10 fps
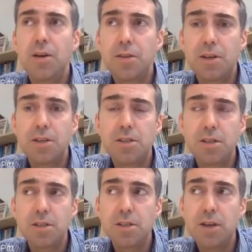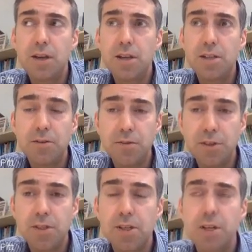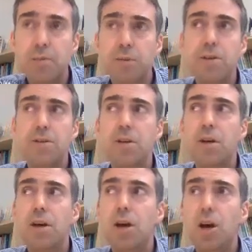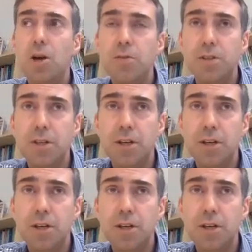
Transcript: I think it's still in its infancy, but over